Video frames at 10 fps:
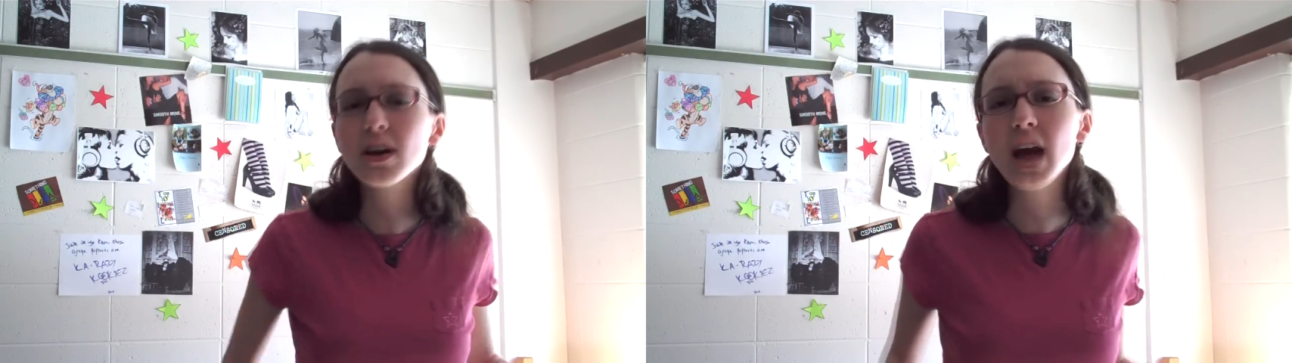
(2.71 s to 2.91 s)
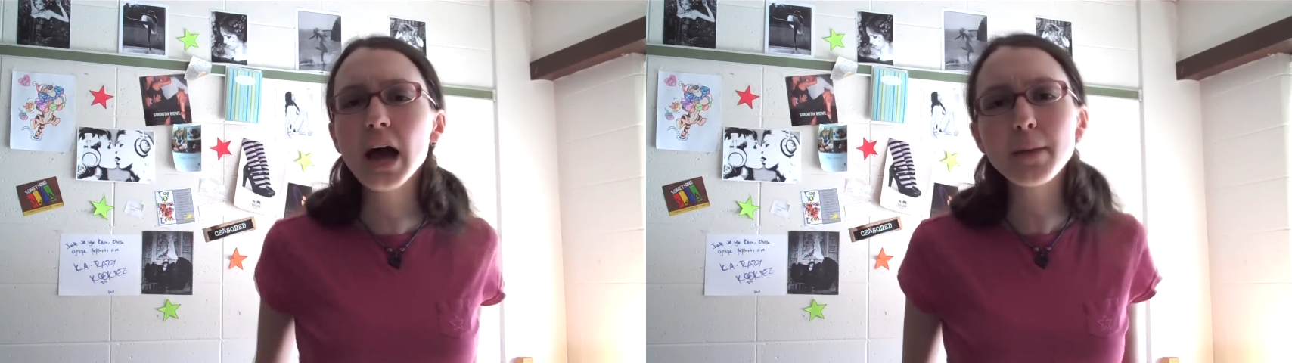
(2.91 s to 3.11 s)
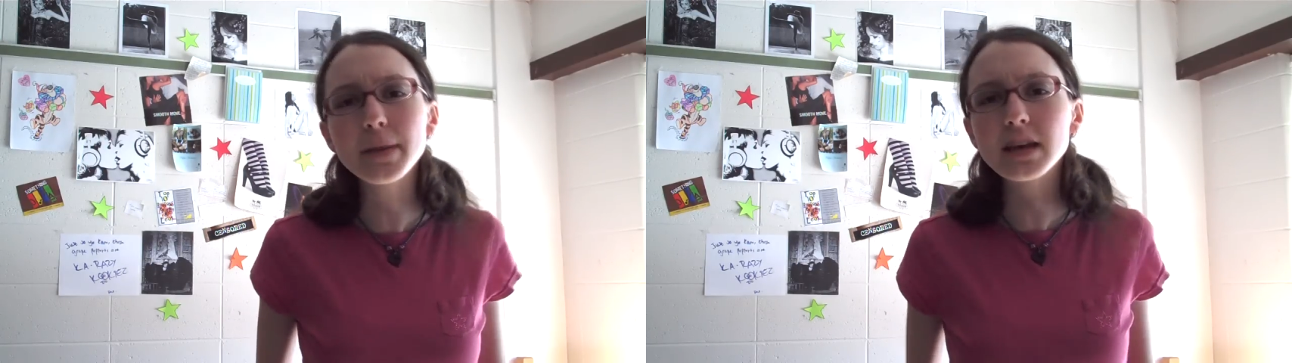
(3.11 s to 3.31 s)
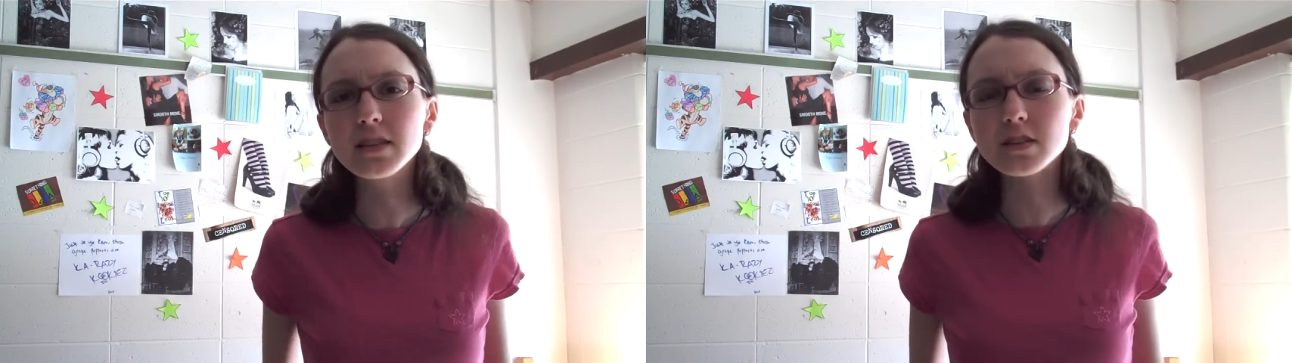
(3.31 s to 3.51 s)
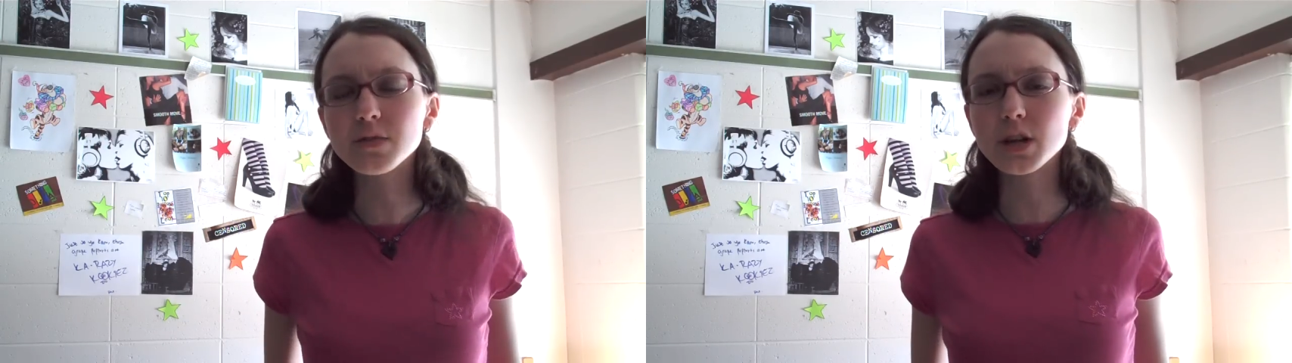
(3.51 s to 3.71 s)
and I am
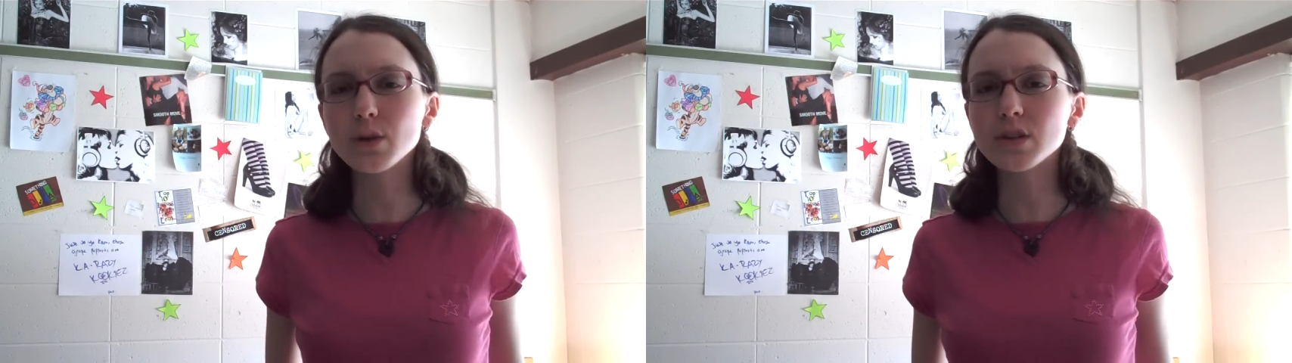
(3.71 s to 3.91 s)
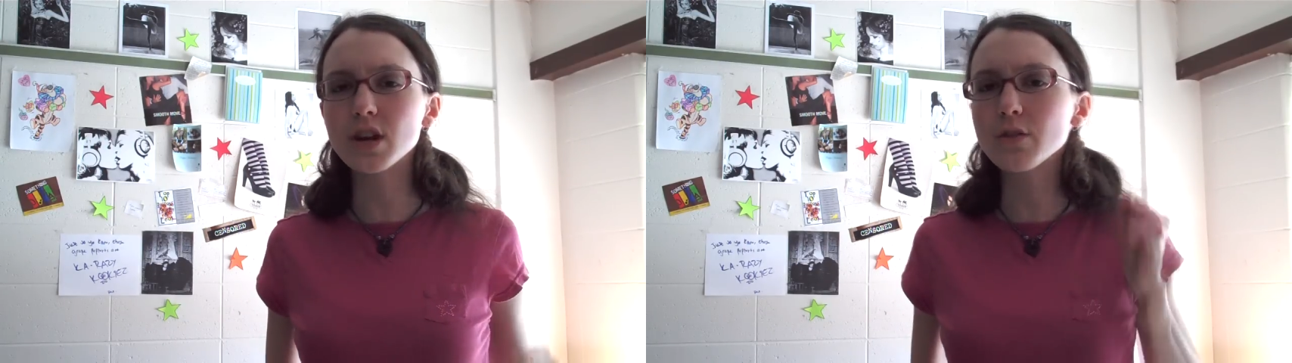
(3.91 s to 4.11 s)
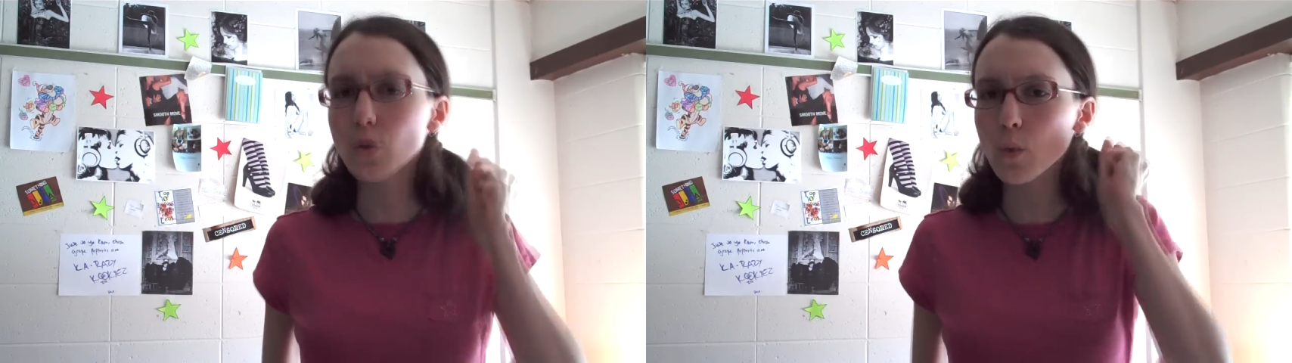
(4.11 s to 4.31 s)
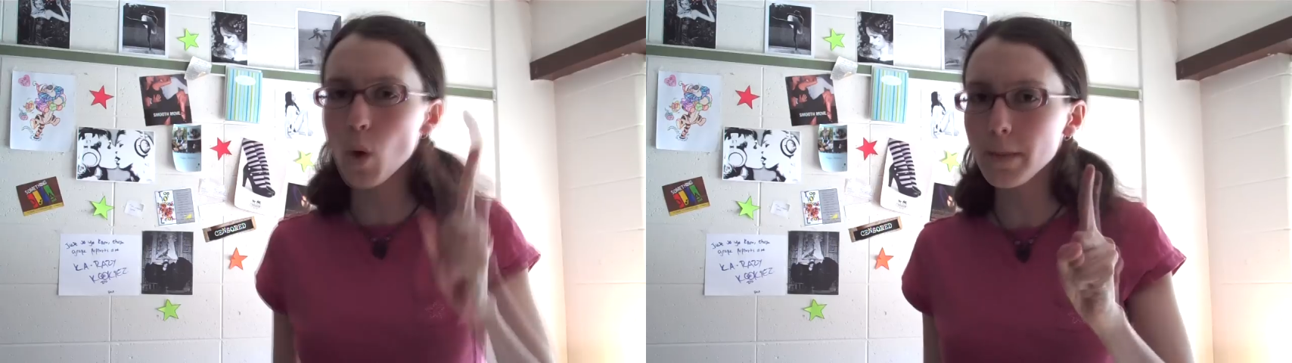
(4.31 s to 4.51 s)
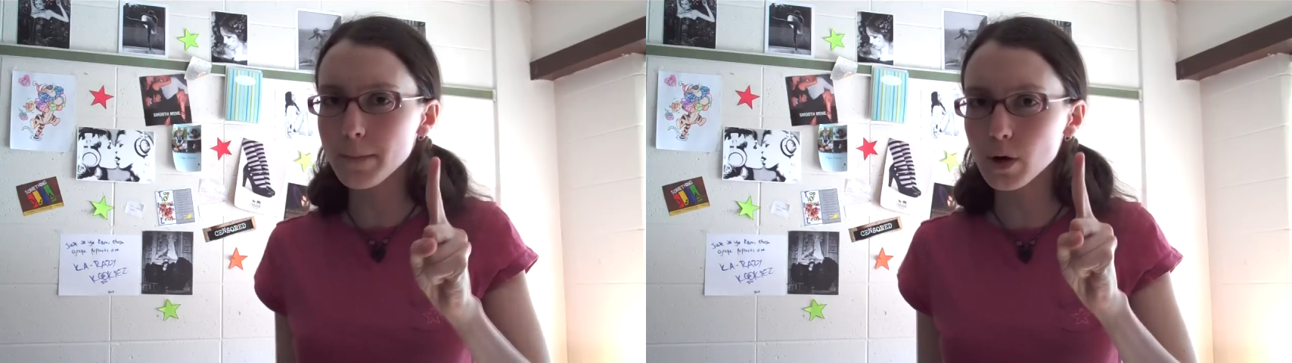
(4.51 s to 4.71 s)
making this video today for
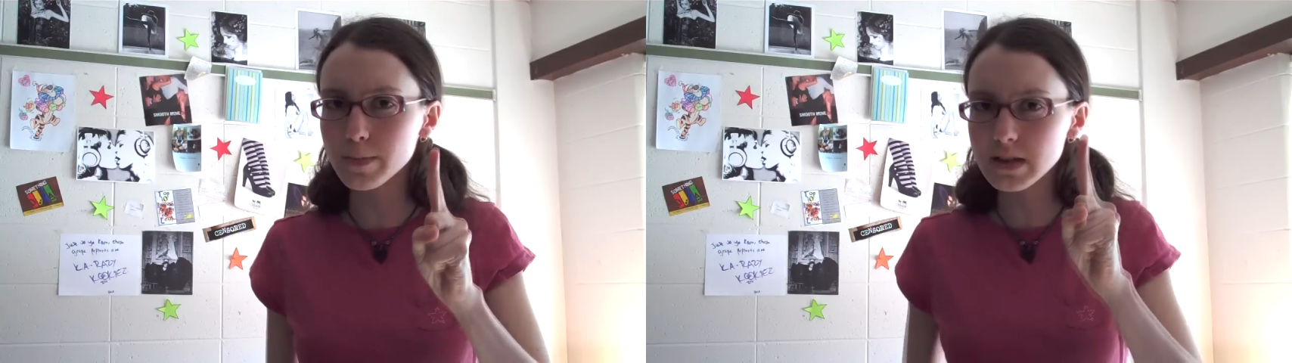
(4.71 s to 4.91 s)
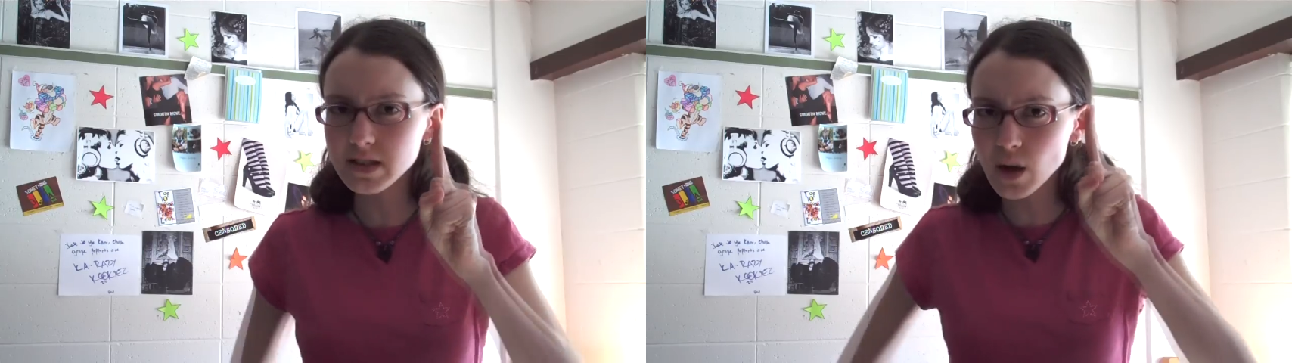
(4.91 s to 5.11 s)
one purpose